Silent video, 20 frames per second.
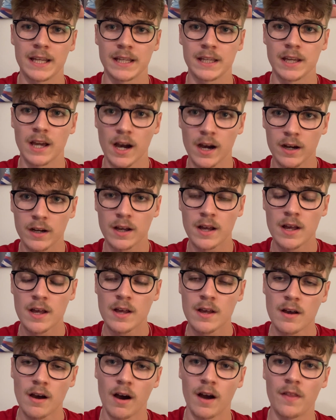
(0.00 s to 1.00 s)
young,
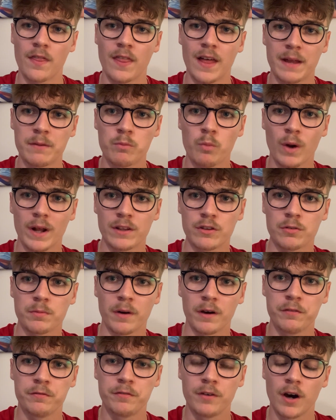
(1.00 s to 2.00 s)
I then went to
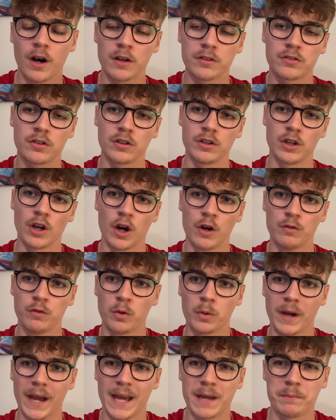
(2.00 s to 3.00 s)
my first
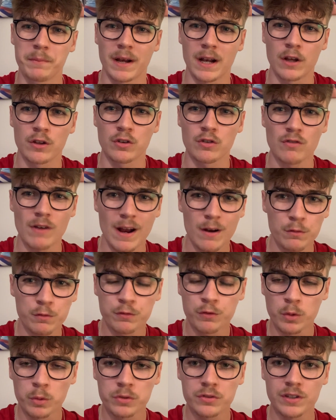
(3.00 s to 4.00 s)
Yeovil game when I was around
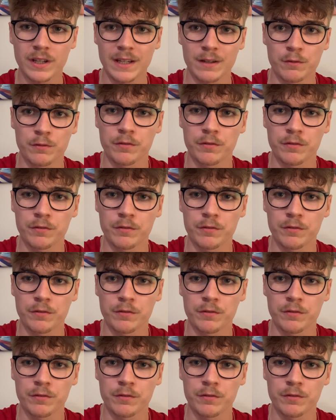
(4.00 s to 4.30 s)
14,